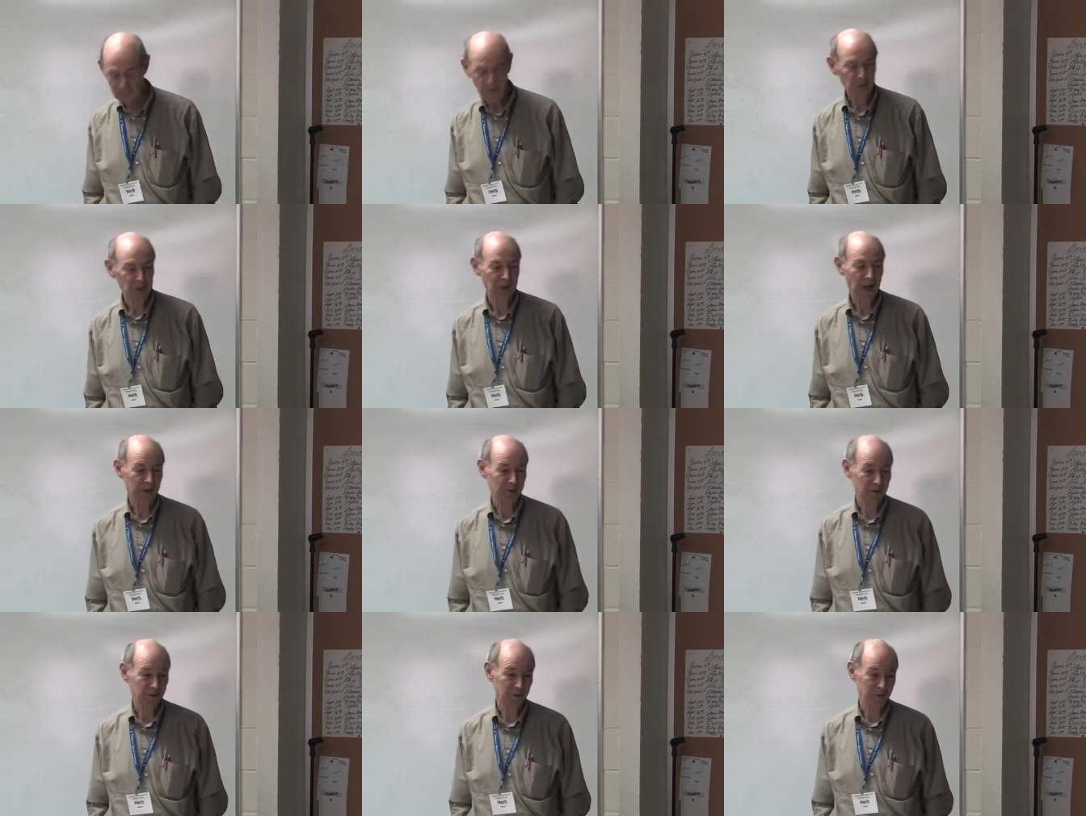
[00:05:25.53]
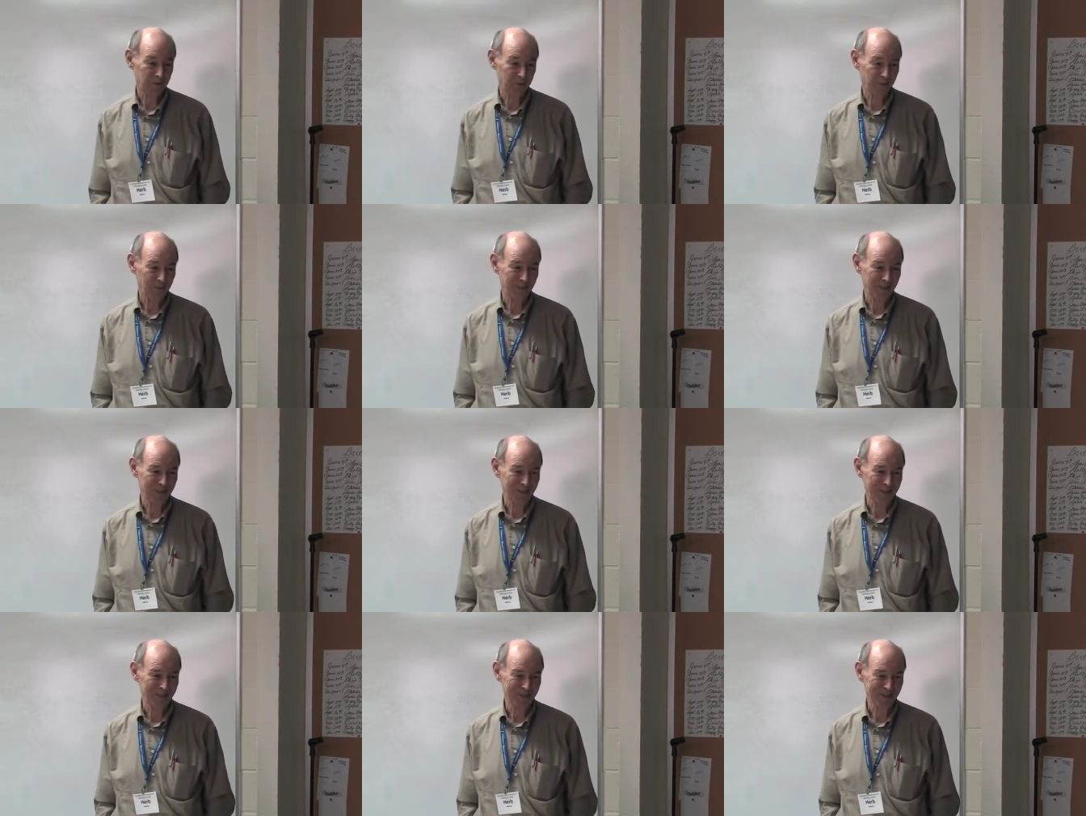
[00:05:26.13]
but not their
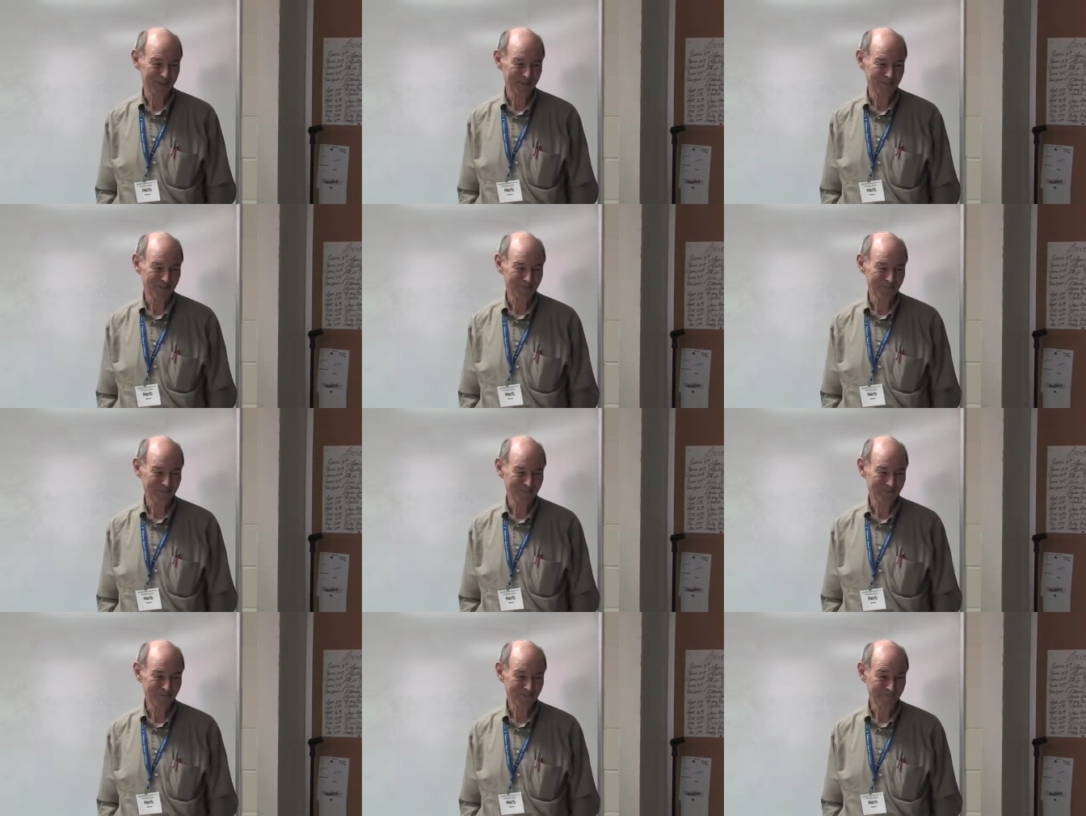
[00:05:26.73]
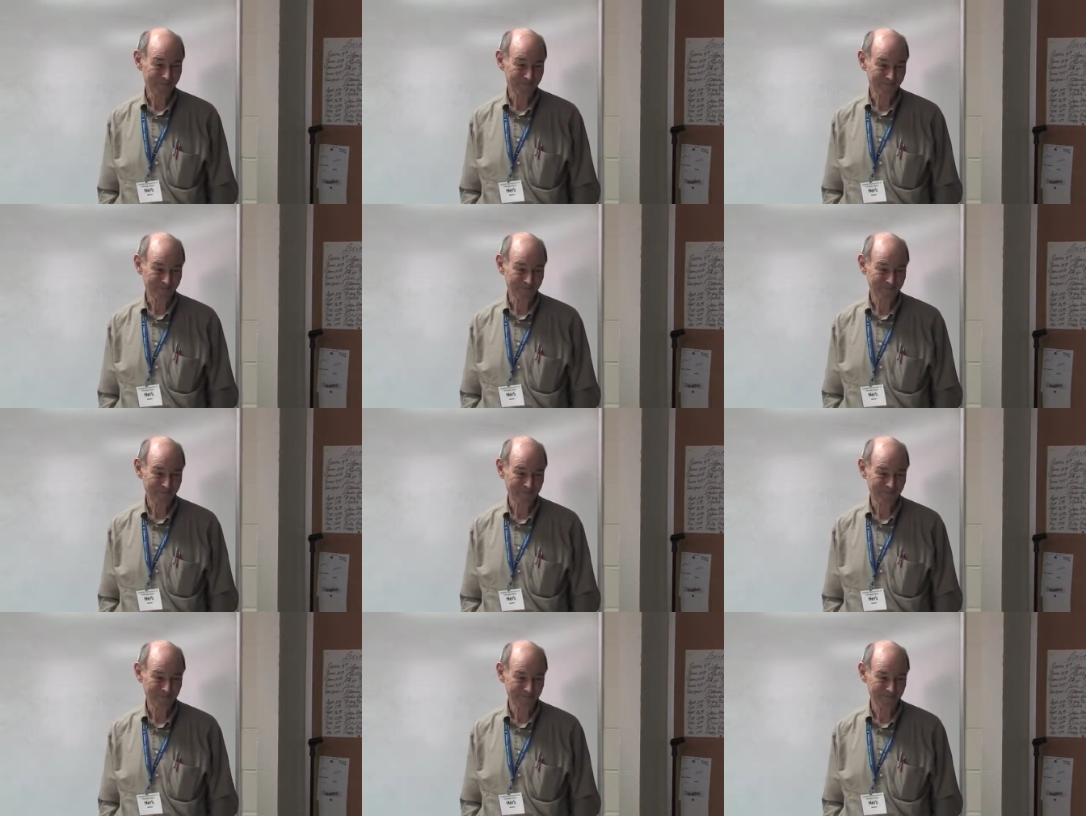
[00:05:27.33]
friend.
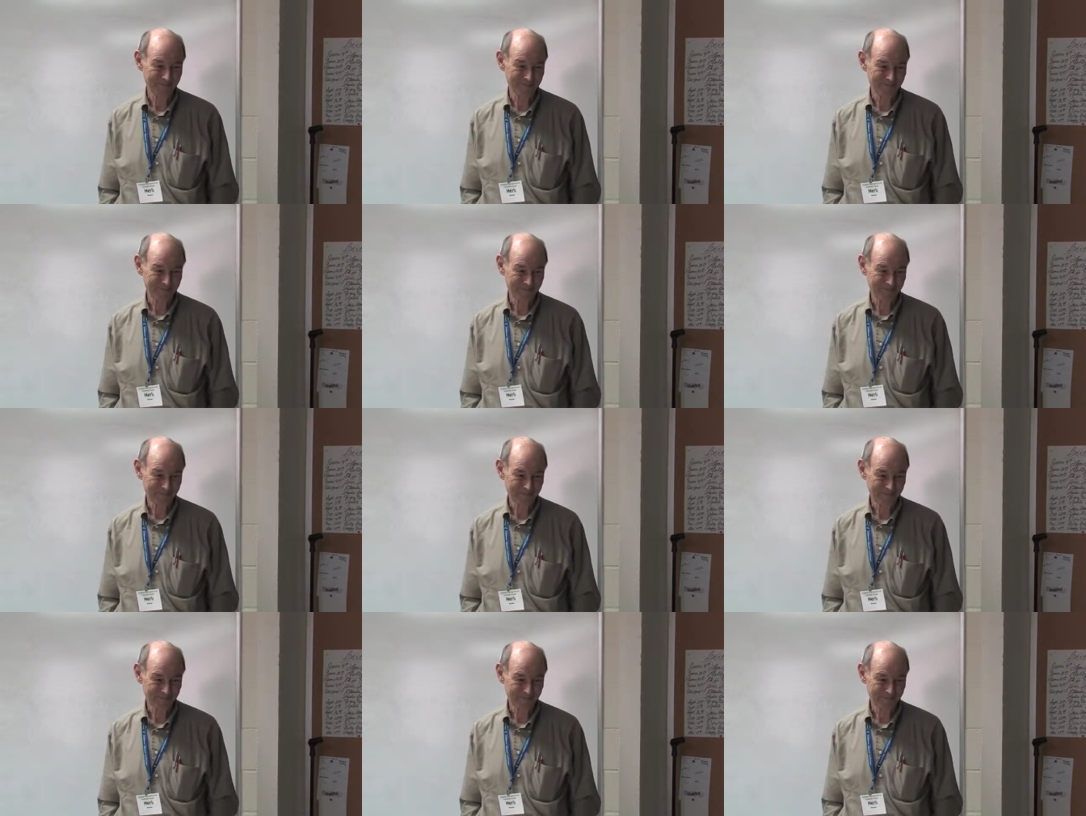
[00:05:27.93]
Mm.